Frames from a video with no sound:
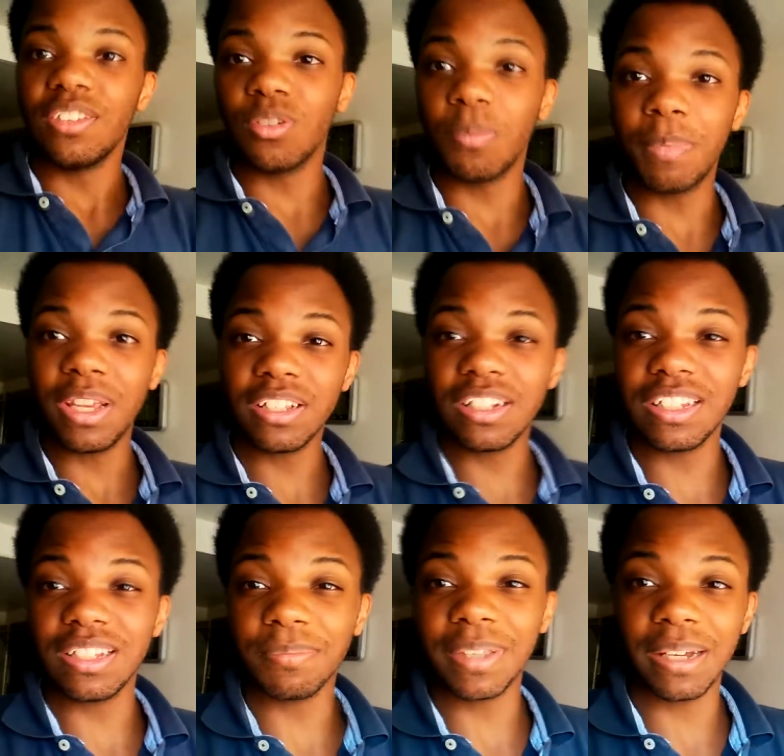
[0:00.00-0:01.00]
so basically,
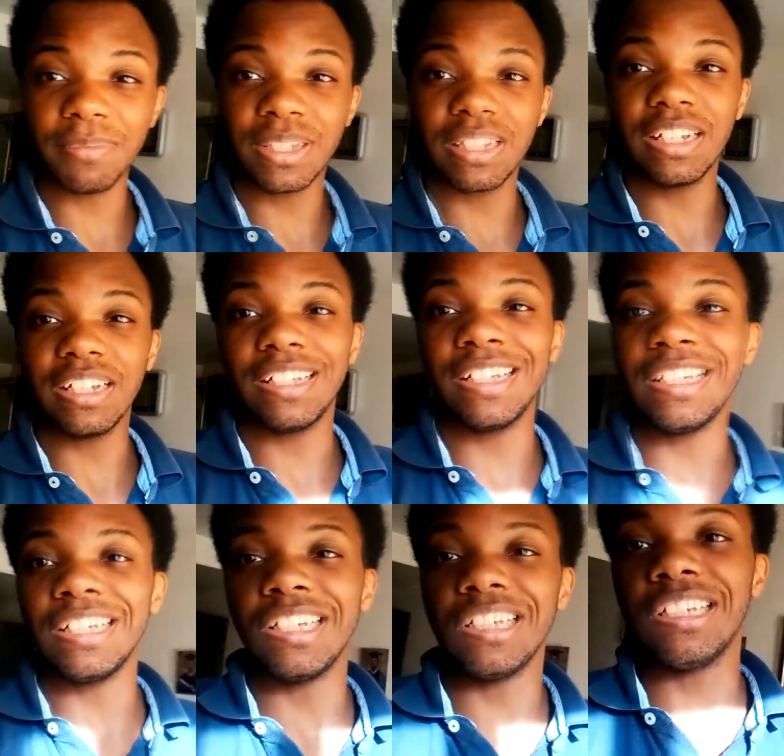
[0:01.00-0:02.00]
sometimes
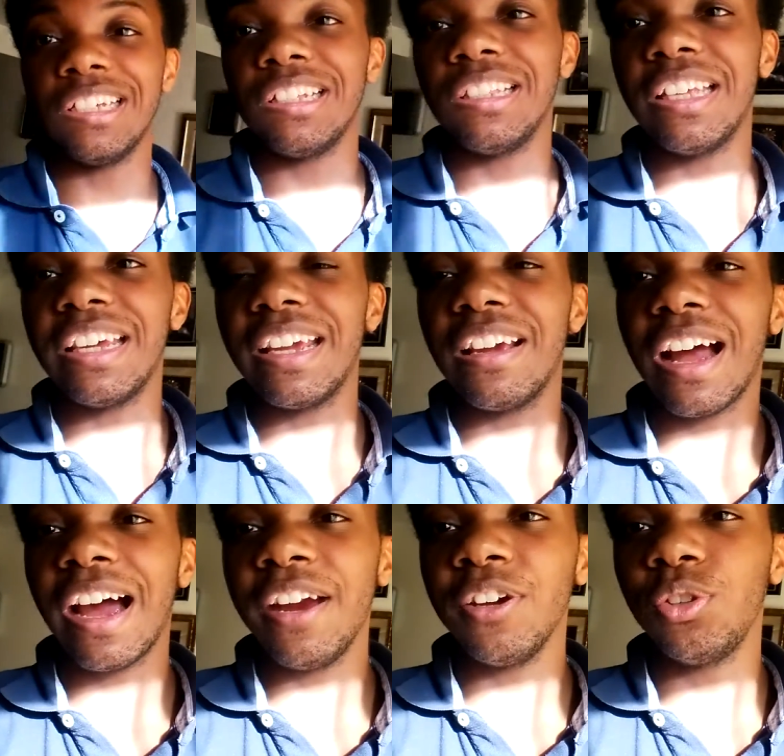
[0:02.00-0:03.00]
they they
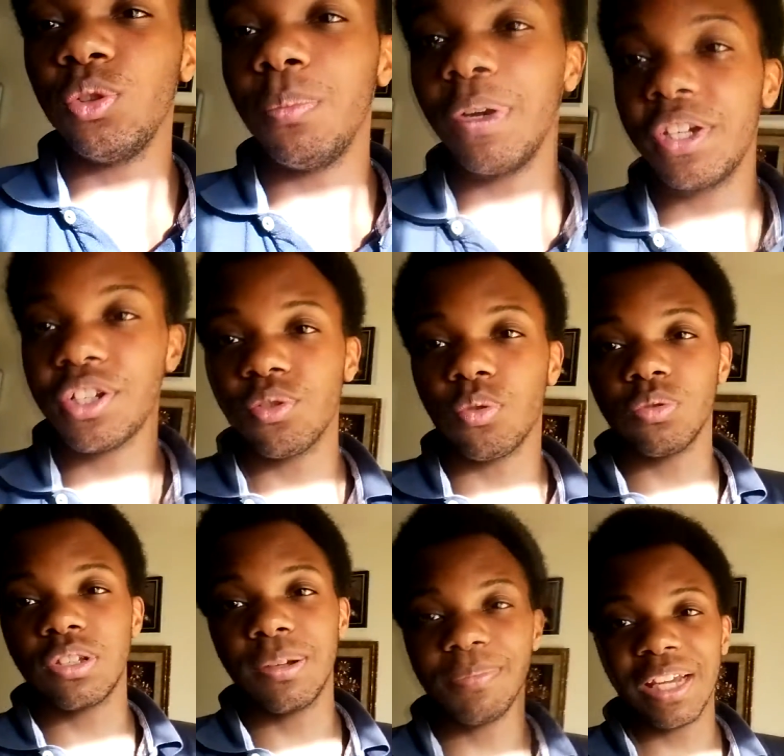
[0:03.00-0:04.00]
hire too much, so
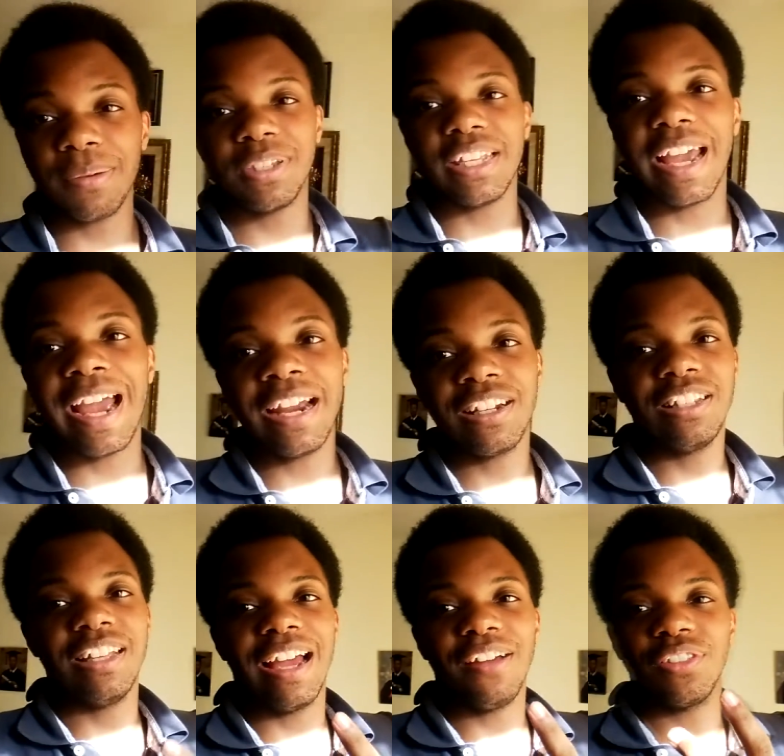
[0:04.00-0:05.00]
sometimes they
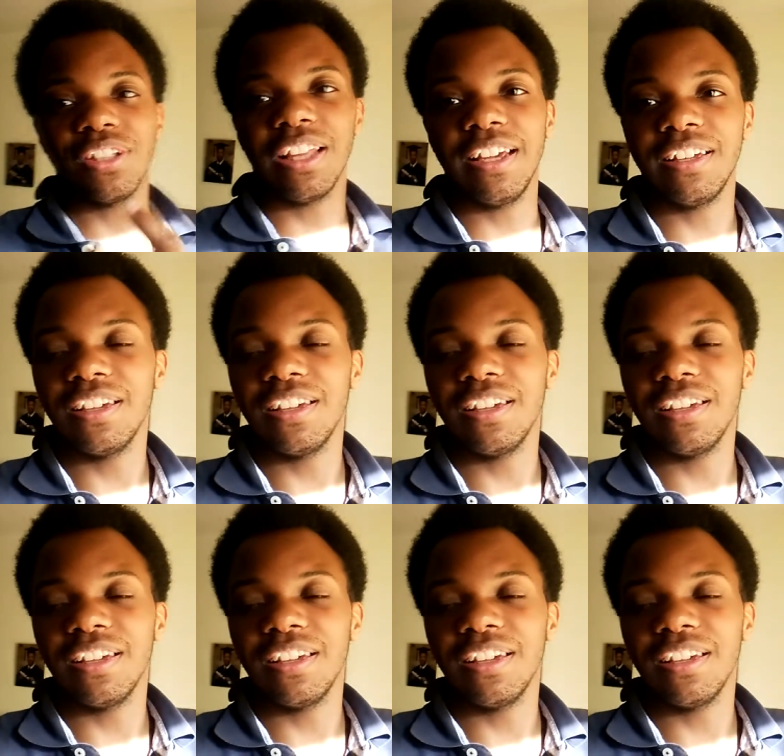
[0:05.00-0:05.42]
actually have to like